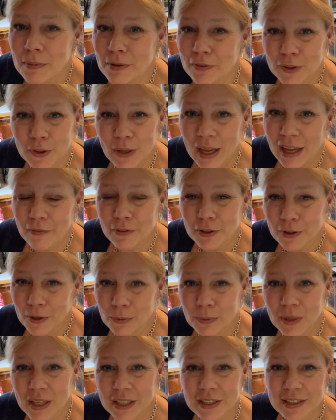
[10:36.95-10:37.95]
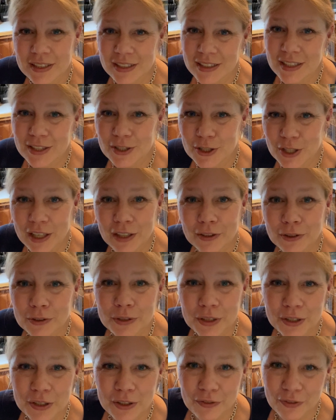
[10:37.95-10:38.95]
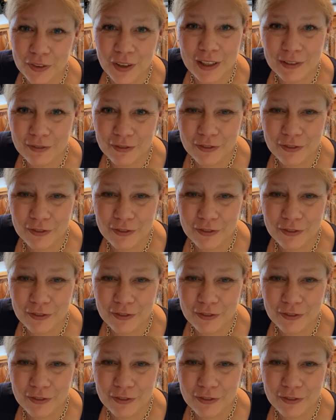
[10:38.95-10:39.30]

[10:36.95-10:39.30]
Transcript: if you haven't already to the channel and you find